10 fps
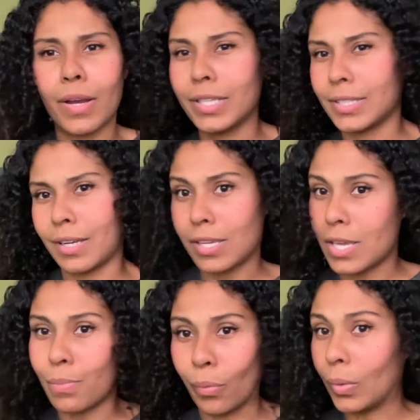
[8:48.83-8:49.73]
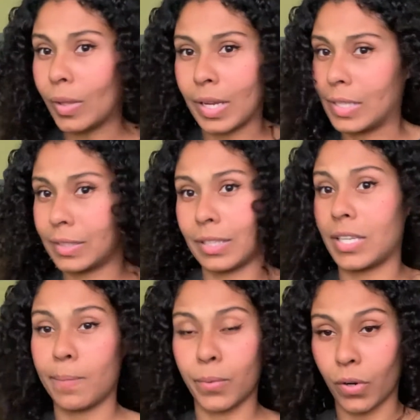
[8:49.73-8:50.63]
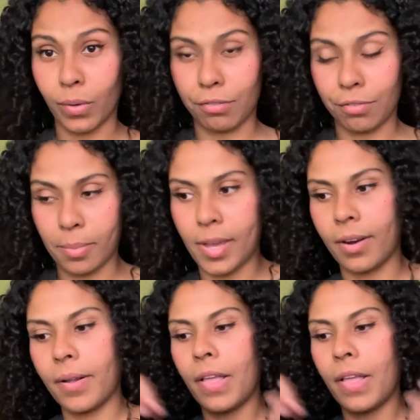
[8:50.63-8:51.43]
it's going to keep rolling and it's going to keep growing from there.